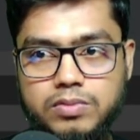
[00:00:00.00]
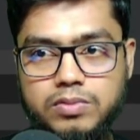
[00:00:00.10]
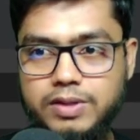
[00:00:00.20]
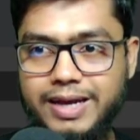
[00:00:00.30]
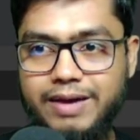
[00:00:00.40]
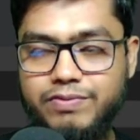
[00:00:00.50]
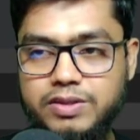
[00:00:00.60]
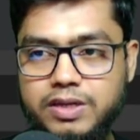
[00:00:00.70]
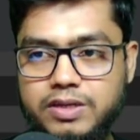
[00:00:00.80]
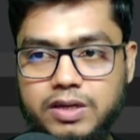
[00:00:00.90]
And after
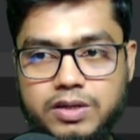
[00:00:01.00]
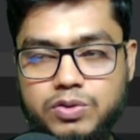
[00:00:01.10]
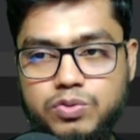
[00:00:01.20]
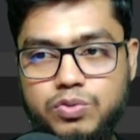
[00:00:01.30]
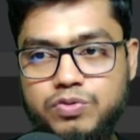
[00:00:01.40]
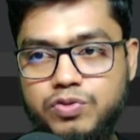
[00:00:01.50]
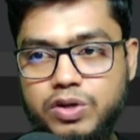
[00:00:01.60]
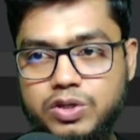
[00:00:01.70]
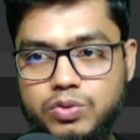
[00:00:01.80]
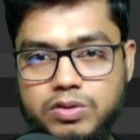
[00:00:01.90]
that you know, if you
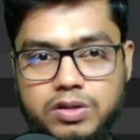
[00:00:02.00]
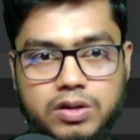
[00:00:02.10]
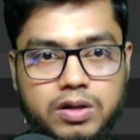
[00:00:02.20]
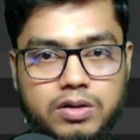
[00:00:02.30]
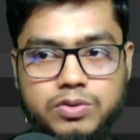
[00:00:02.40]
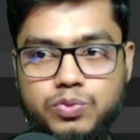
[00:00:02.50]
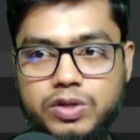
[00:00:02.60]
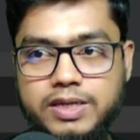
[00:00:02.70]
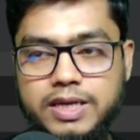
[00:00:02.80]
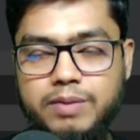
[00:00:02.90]
actually
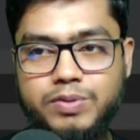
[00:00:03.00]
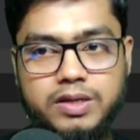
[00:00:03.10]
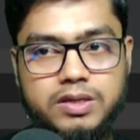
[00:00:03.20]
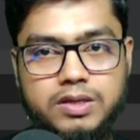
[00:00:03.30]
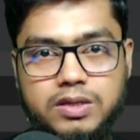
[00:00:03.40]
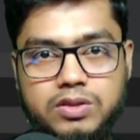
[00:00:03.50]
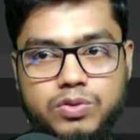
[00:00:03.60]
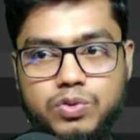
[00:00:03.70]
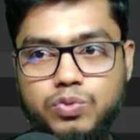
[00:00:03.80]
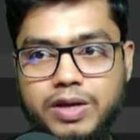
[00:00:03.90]
create API key,
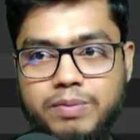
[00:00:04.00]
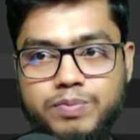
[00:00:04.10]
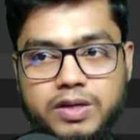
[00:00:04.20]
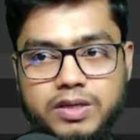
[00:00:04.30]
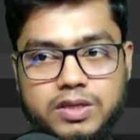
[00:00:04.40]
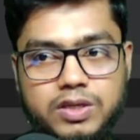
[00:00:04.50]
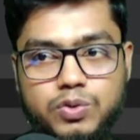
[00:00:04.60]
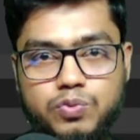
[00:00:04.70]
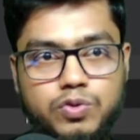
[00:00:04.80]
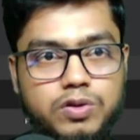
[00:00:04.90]
your API
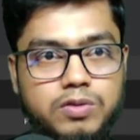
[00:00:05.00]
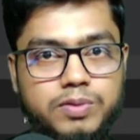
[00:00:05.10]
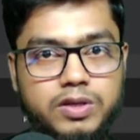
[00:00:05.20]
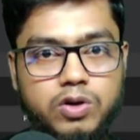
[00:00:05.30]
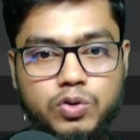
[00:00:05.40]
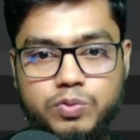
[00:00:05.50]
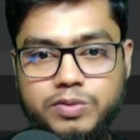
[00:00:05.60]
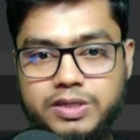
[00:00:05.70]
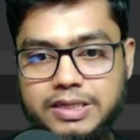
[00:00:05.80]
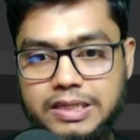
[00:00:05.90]
key will be
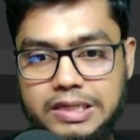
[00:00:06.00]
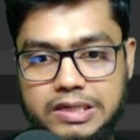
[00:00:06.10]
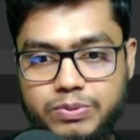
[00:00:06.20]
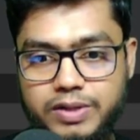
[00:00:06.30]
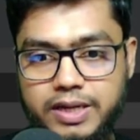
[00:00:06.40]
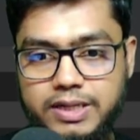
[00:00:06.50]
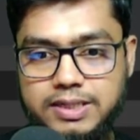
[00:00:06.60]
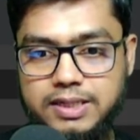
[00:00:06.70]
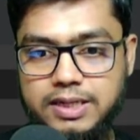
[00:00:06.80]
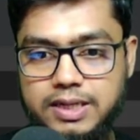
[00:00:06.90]
automatically
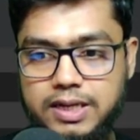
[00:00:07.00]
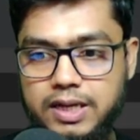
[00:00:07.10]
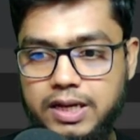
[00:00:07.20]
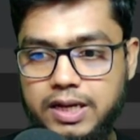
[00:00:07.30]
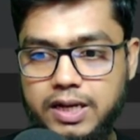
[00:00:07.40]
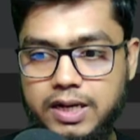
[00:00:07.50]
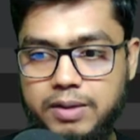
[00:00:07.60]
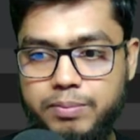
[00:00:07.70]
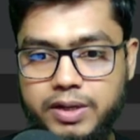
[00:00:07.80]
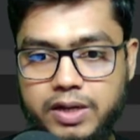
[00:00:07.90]
created.
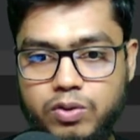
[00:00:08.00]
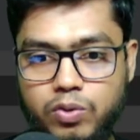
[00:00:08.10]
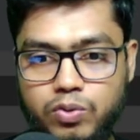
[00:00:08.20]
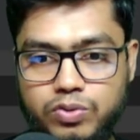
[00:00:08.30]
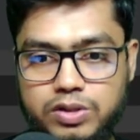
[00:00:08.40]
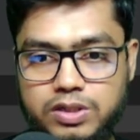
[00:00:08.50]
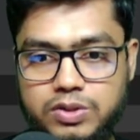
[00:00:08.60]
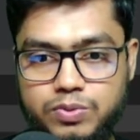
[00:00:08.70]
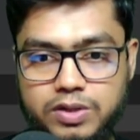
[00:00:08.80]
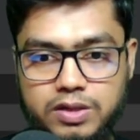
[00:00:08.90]
But I already
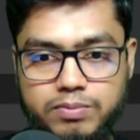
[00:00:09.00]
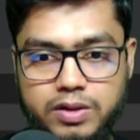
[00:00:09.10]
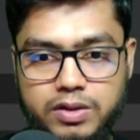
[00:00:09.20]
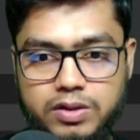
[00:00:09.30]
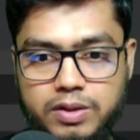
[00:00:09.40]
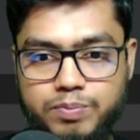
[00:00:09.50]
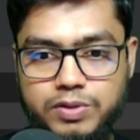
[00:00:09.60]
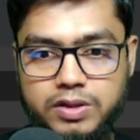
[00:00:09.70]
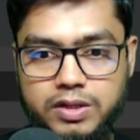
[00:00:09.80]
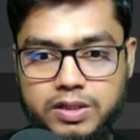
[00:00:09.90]
create my
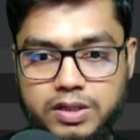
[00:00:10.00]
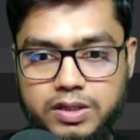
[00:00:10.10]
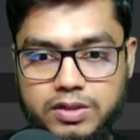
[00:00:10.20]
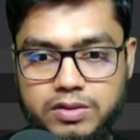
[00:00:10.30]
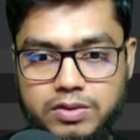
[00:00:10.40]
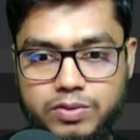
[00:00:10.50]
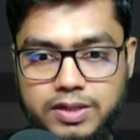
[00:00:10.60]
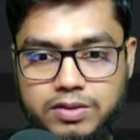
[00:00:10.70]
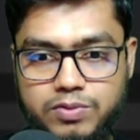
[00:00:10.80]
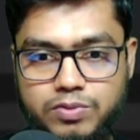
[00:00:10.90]
API key, so
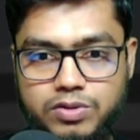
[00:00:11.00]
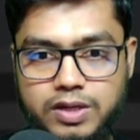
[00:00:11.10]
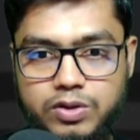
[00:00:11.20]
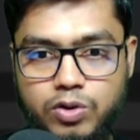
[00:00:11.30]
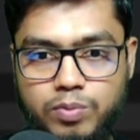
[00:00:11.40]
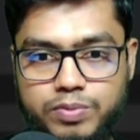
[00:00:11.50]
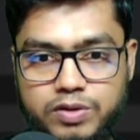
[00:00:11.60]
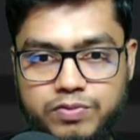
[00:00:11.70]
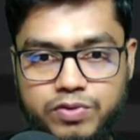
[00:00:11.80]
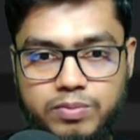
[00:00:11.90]
that's the reason I
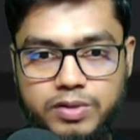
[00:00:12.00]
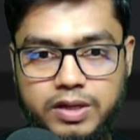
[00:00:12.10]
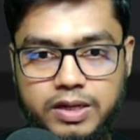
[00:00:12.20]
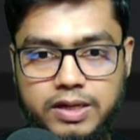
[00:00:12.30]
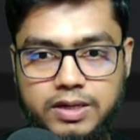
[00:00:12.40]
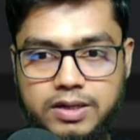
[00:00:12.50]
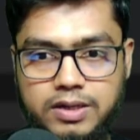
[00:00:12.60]
copy from here.